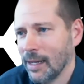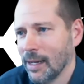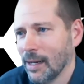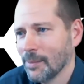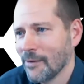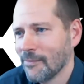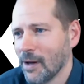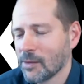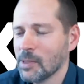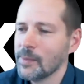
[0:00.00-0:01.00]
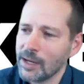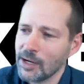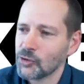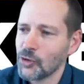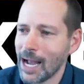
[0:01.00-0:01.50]
My father put me on a
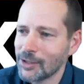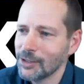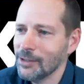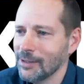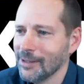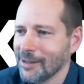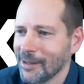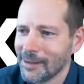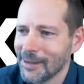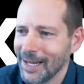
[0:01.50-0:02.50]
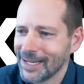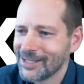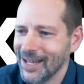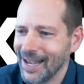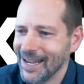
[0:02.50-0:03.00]
tractor the next
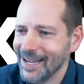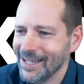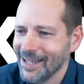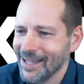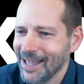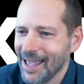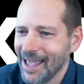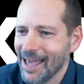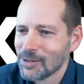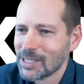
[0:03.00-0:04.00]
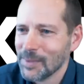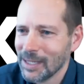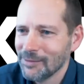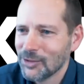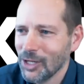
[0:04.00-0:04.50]
day, and it
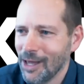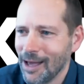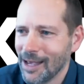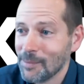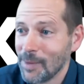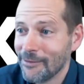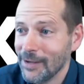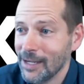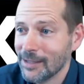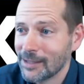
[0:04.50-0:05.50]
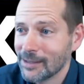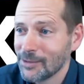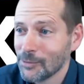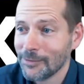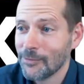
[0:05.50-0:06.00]
middle of July, and my feet
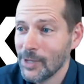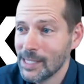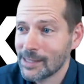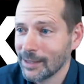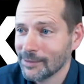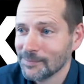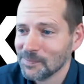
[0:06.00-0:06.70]
were freezing.